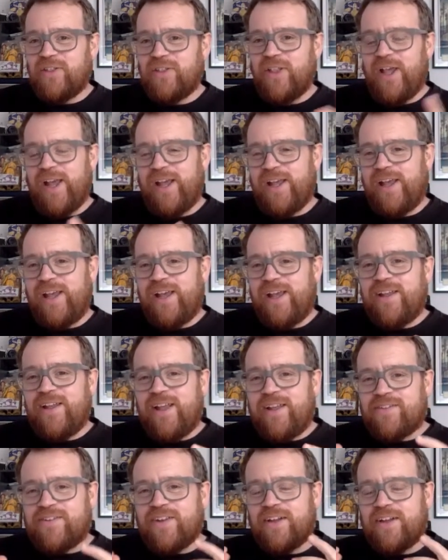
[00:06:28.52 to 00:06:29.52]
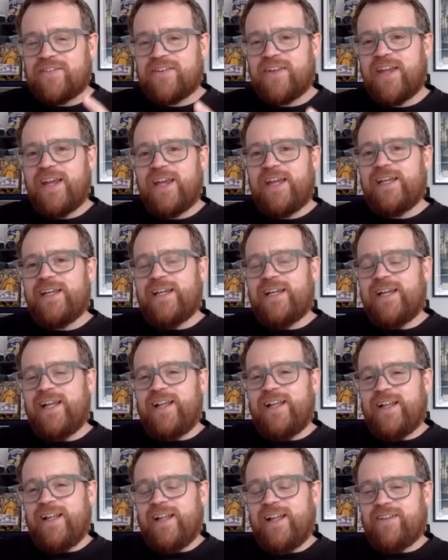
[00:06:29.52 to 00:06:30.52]
it's
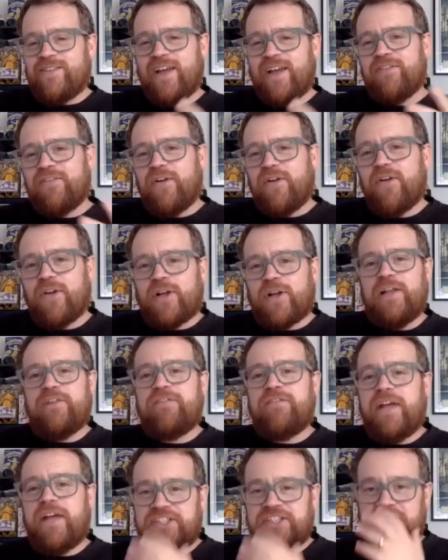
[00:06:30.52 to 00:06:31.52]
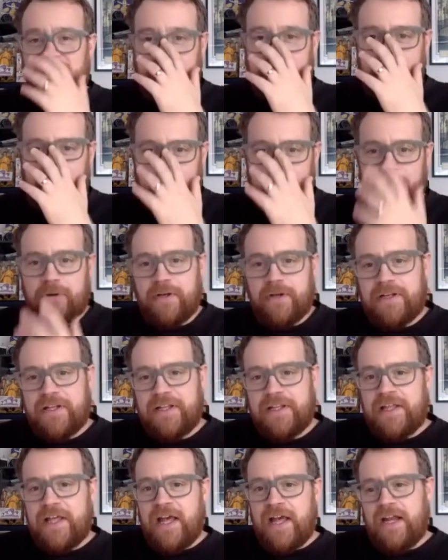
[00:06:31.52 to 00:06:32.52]
kind of on a cliff edge at the moment,
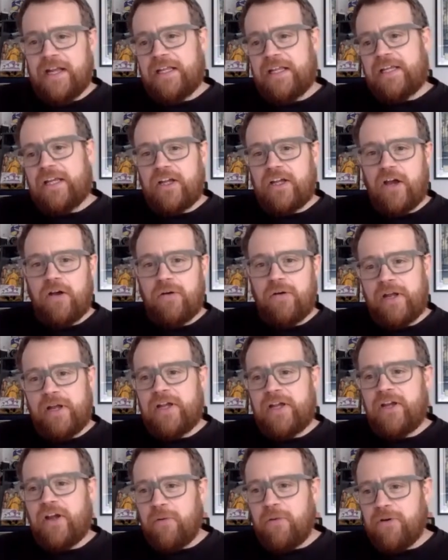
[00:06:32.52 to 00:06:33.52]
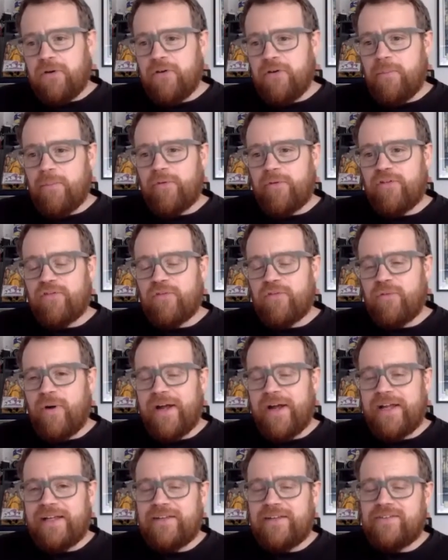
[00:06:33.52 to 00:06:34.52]
and it could go a number of
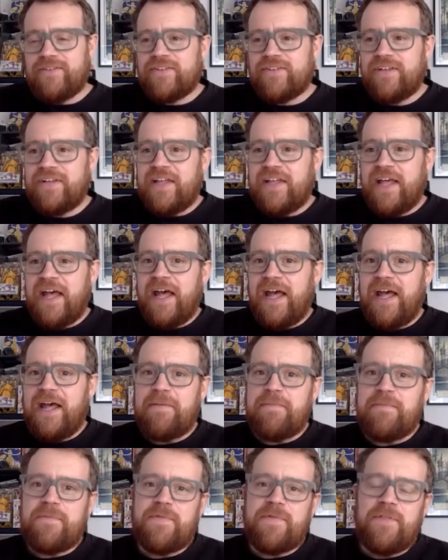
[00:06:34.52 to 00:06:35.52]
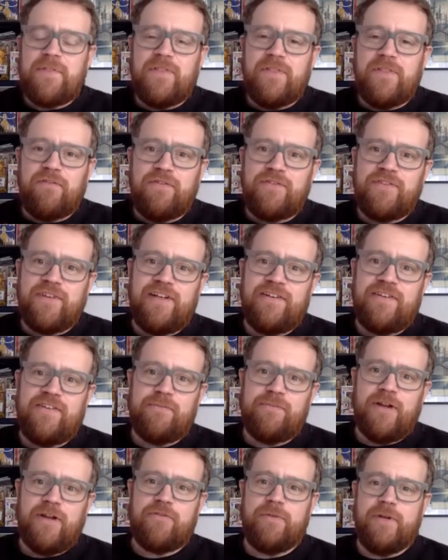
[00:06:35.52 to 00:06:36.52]
ways. The facilities
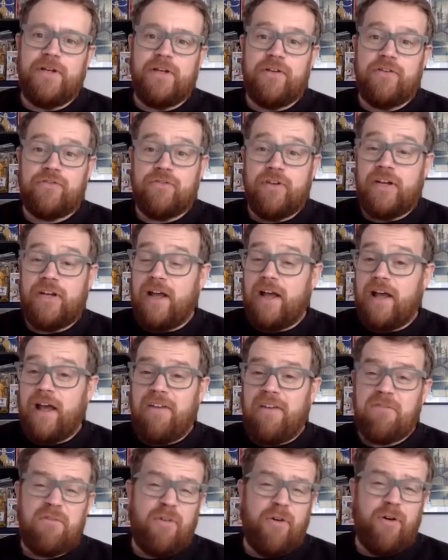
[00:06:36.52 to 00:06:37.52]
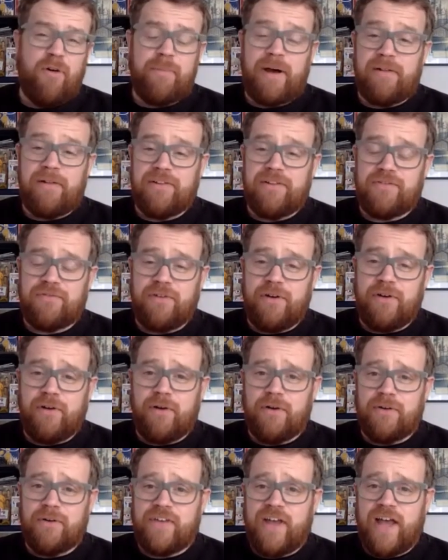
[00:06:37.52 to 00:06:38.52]
management industry, and I've thought about this for a
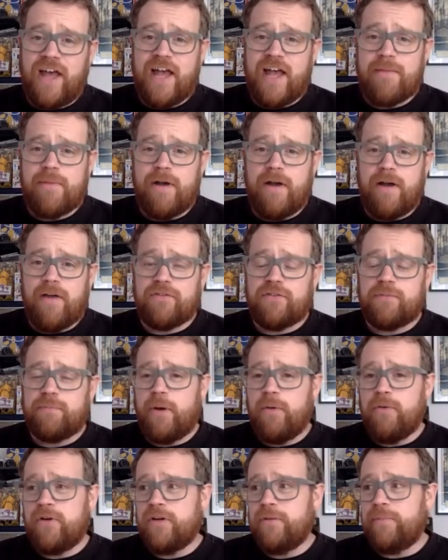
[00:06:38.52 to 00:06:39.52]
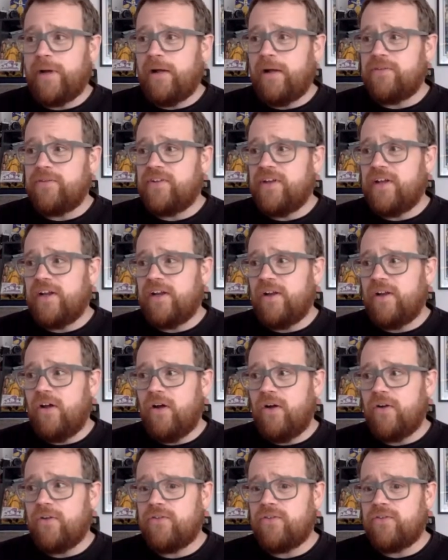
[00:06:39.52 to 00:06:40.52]
long time. I've spoken about it a
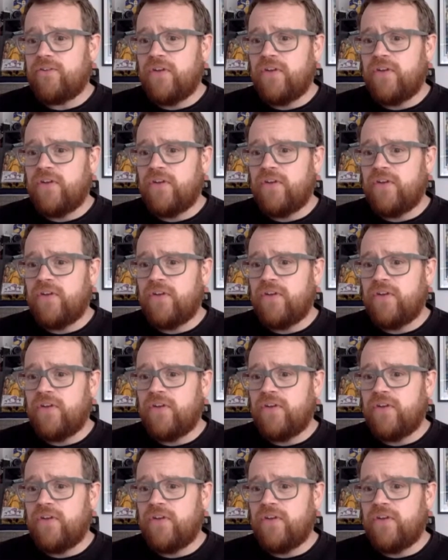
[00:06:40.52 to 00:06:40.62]
lot.